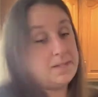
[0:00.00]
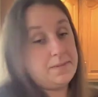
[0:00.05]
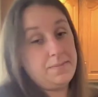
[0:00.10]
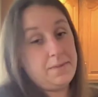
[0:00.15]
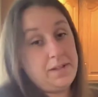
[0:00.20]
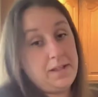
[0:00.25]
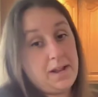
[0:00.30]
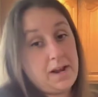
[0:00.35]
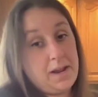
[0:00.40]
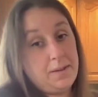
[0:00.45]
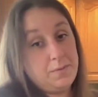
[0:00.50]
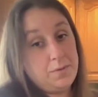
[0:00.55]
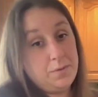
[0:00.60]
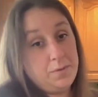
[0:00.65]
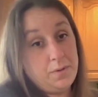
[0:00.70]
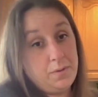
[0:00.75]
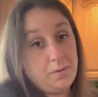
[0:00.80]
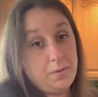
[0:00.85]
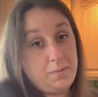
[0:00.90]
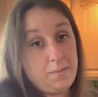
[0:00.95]
something that I'm
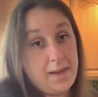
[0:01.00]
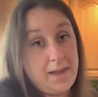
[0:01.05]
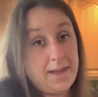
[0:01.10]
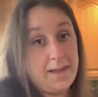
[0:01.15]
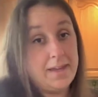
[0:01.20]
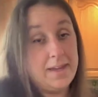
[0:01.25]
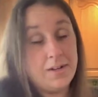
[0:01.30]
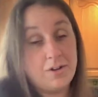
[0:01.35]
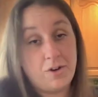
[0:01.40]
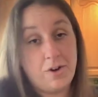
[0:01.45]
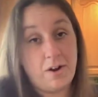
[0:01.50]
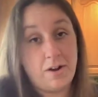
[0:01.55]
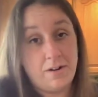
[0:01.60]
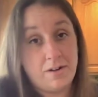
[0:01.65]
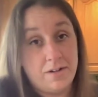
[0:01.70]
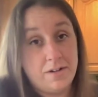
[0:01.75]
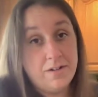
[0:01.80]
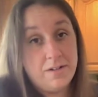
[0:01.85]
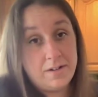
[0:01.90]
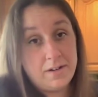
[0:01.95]
doing with my
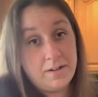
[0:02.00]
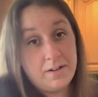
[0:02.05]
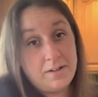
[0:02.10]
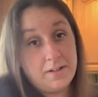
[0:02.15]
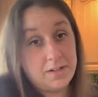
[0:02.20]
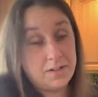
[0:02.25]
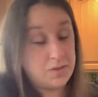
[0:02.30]
kindergartners in